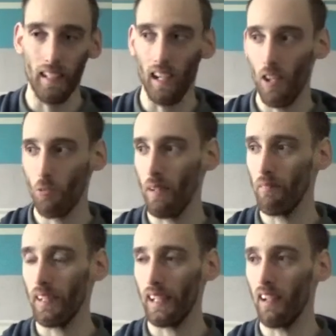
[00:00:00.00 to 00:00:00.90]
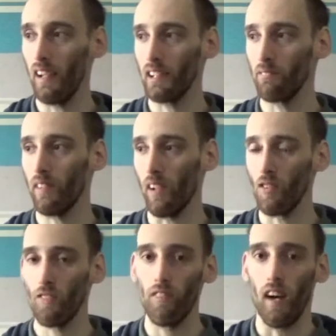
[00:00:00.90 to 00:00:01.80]
The highest bitrate I can run
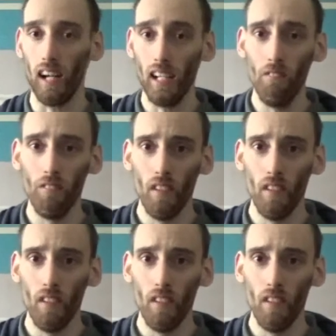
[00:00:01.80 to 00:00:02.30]
is 5.